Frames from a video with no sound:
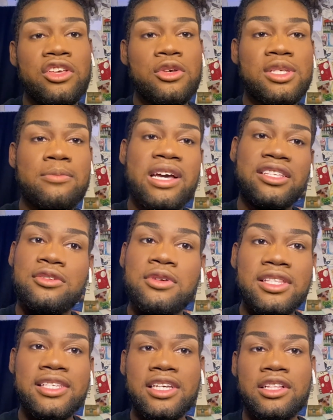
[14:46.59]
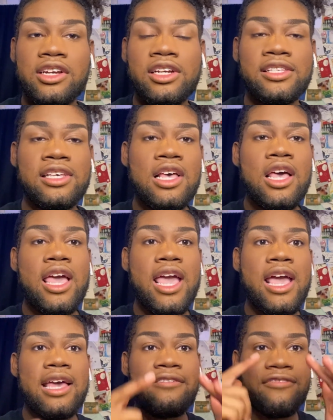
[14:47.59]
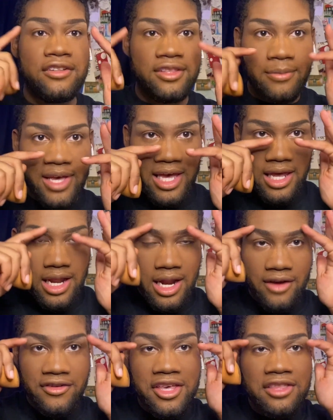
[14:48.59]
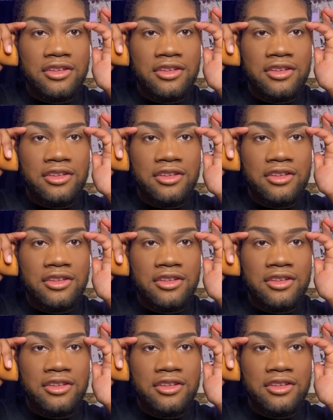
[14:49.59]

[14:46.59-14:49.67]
using my 2 concealers and filled them in and everything.